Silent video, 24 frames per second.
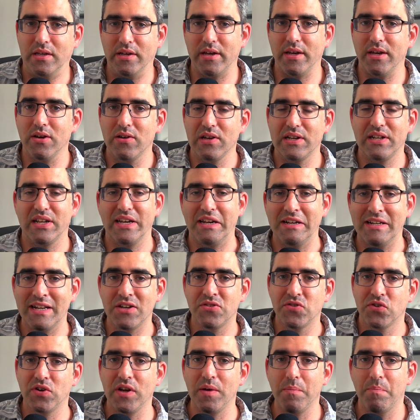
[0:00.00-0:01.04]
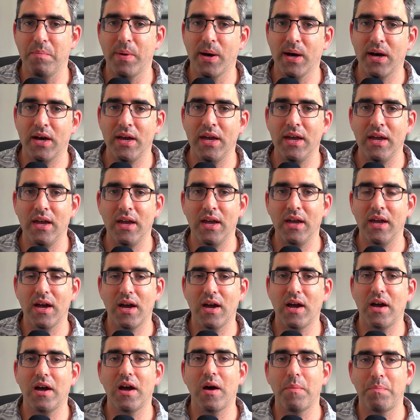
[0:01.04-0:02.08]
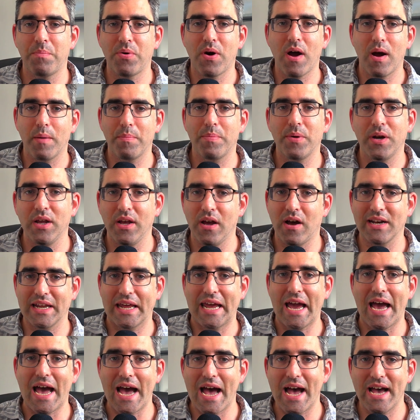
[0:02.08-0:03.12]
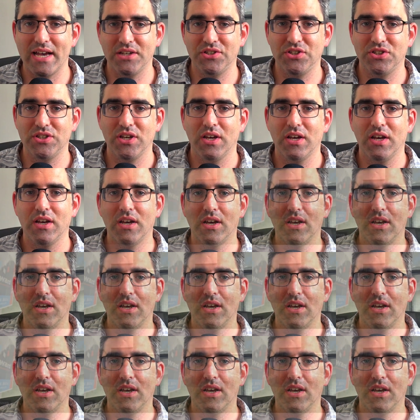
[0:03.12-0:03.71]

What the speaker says: I could like literally buy a property on cash